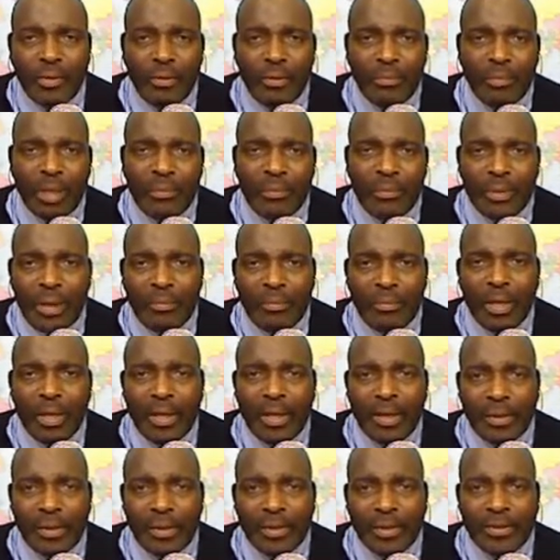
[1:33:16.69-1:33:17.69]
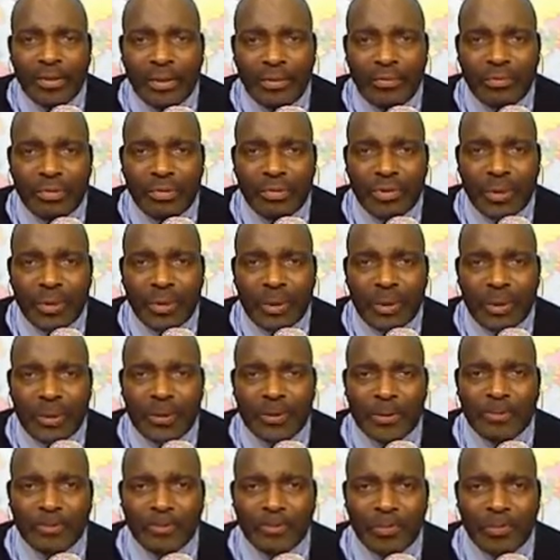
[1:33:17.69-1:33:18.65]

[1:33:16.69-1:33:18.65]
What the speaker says: well, maybe that might have been a different story.